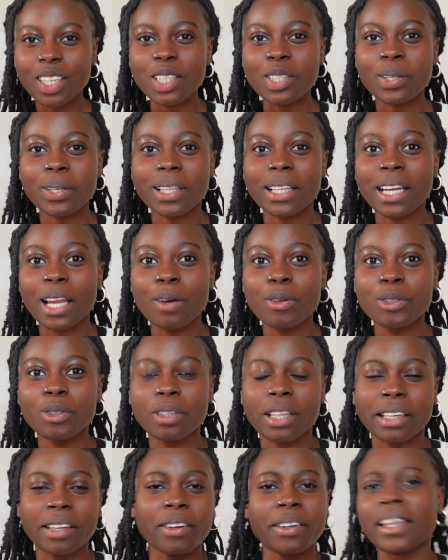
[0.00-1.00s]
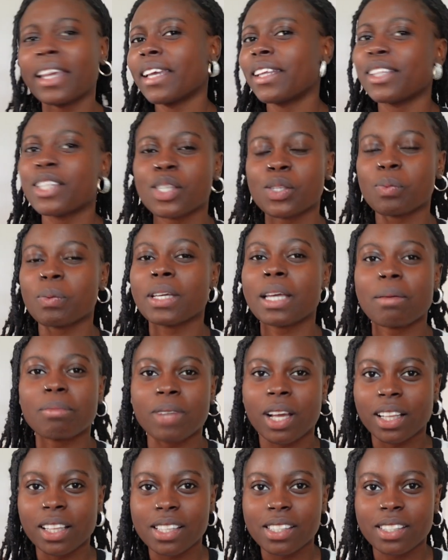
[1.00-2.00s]
So then I would do like, okay, this week I'm
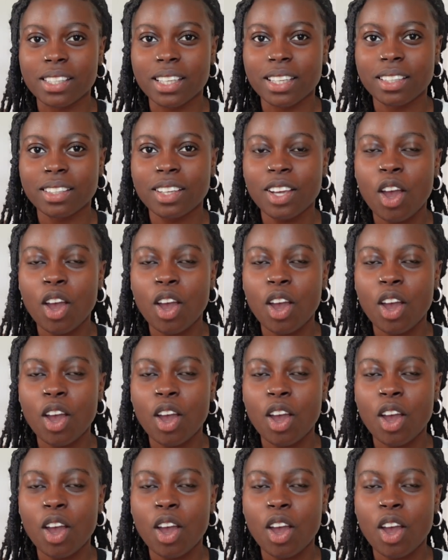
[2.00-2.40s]
not listening.